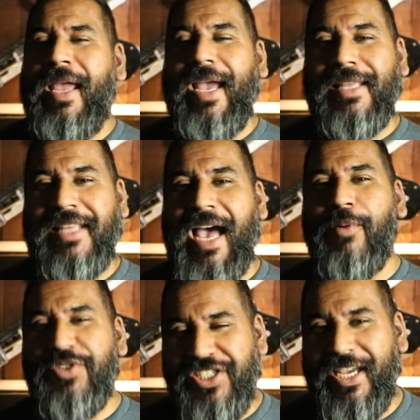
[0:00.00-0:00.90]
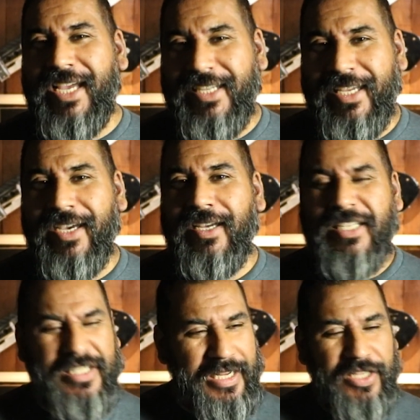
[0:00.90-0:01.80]
And that was the idea,
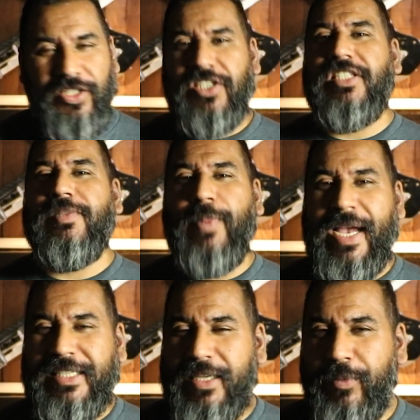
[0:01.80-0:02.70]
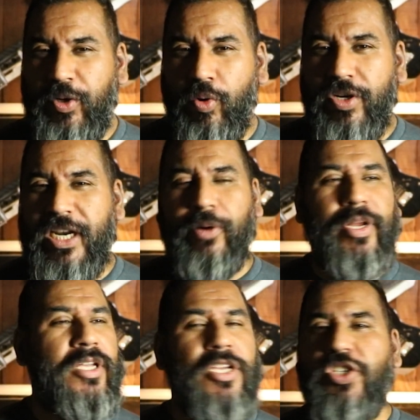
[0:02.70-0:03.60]
is to spice up the
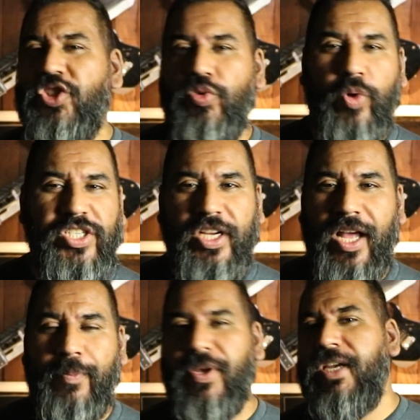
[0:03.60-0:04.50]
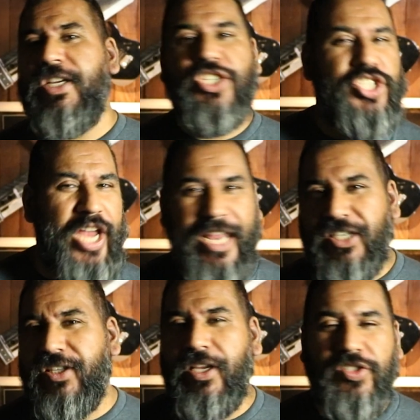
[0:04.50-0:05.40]
ordinary, switch it up,
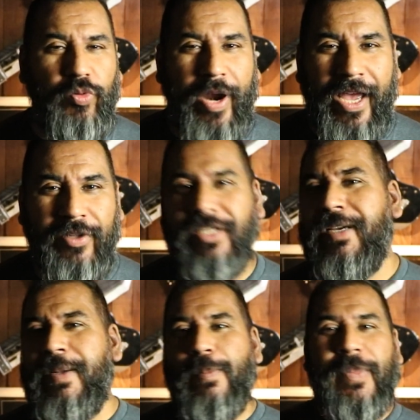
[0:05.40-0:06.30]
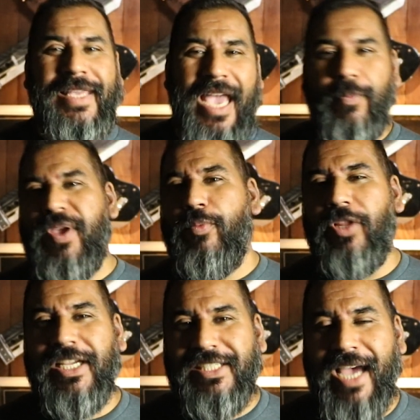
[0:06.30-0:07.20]
change things around, get
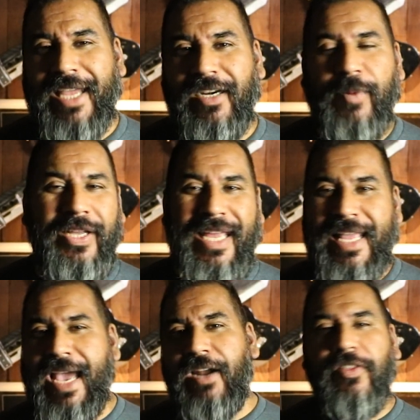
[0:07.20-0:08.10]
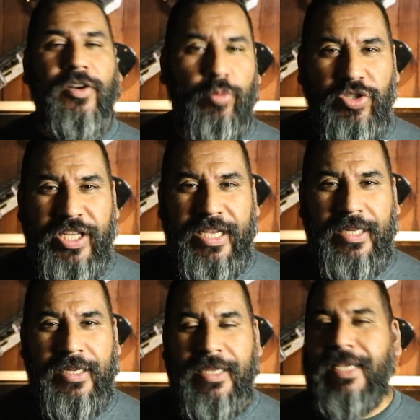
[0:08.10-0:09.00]
people excited about getting out of their
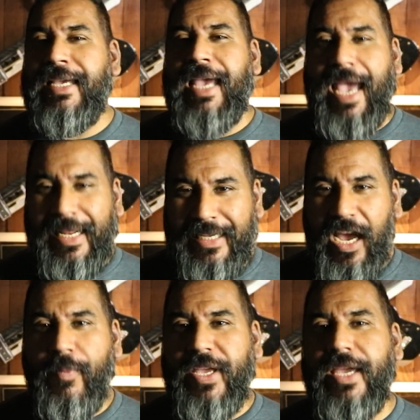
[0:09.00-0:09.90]
routine and coming